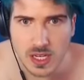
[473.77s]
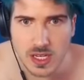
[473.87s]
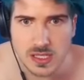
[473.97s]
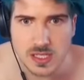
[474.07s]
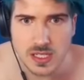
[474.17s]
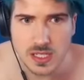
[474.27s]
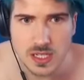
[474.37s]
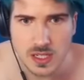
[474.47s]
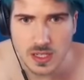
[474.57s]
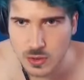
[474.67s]
Idiot.
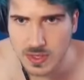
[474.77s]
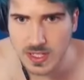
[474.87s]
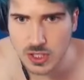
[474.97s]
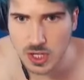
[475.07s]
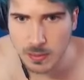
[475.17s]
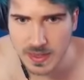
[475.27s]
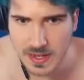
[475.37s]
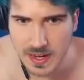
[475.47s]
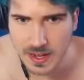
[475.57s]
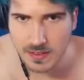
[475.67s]
Do I need to sharpen the
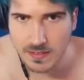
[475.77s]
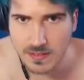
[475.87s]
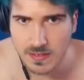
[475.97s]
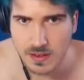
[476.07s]
knife?